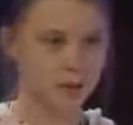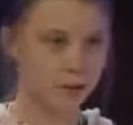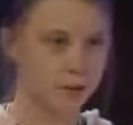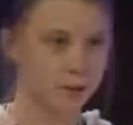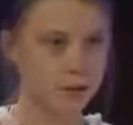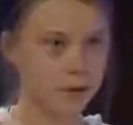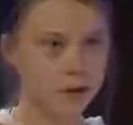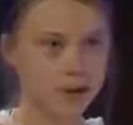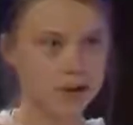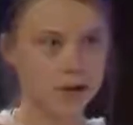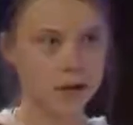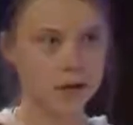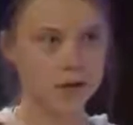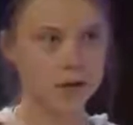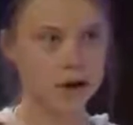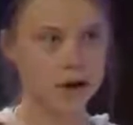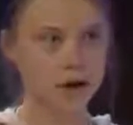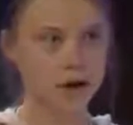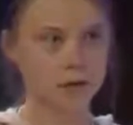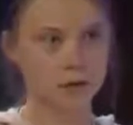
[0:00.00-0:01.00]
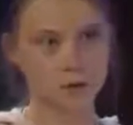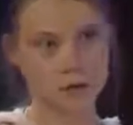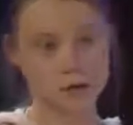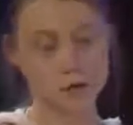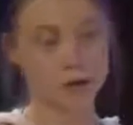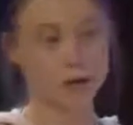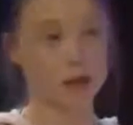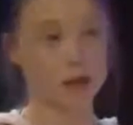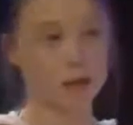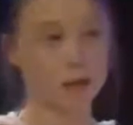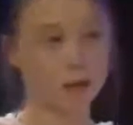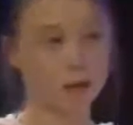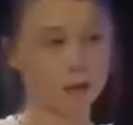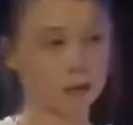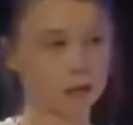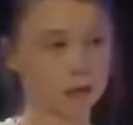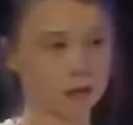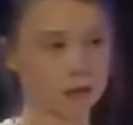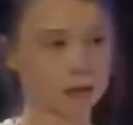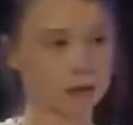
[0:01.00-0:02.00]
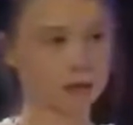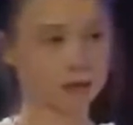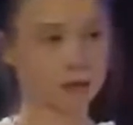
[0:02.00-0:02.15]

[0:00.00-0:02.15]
and fiddling around with numbers.